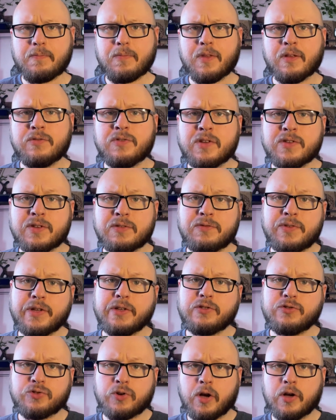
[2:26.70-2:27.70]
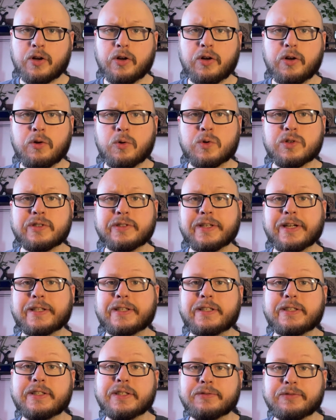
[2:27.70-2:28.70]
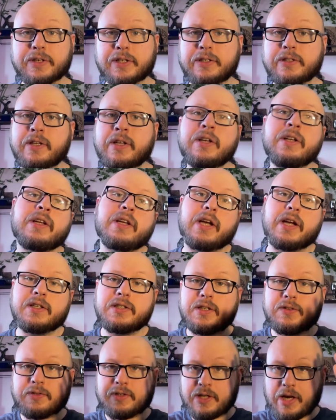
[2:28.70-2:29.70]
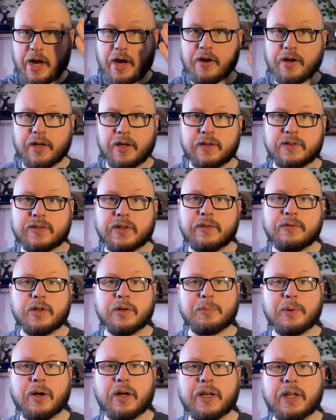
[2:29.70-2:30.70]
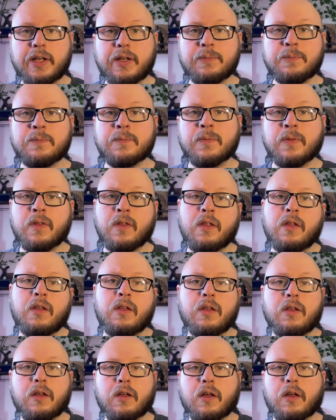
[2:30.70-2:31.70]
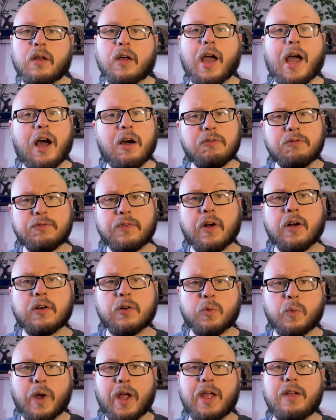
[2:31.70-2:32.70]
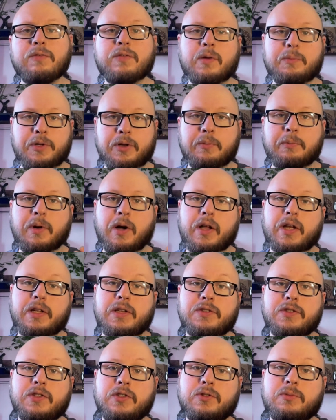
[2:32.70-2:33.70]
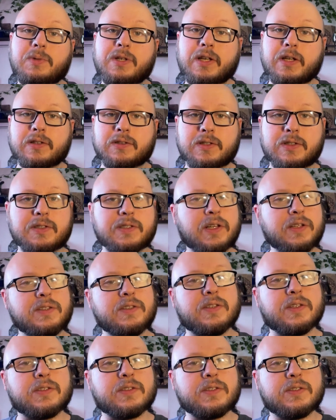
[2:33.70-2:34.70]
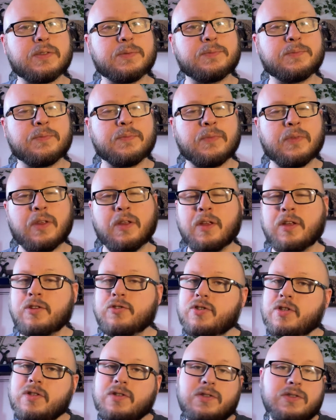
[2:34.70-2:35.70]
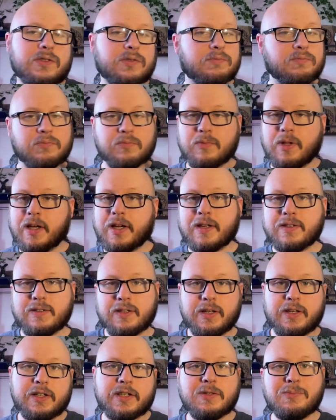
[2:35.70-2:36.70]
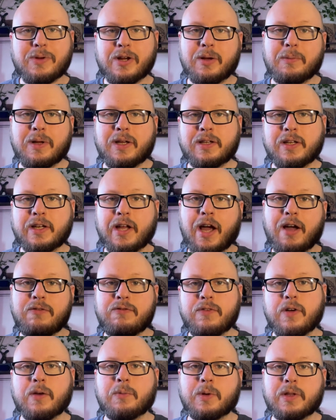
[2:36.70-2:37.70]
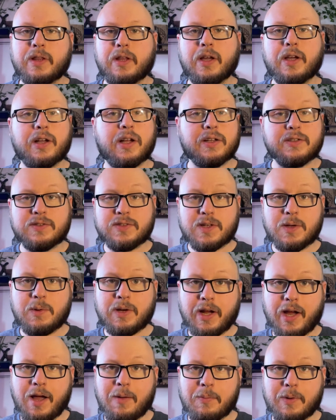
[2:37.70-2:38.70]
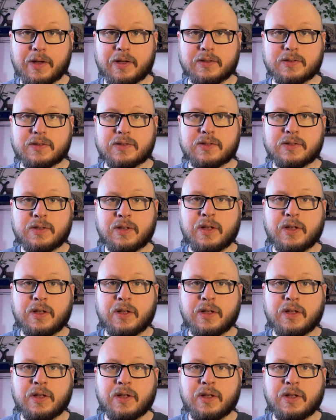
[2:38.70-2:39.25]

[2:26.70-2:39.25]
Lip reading: Does it feel stronger or slightly different in different areas of your body? How far away from your body do you begin to sense it? Just, like I said, experiment and have fun with it and see what happens.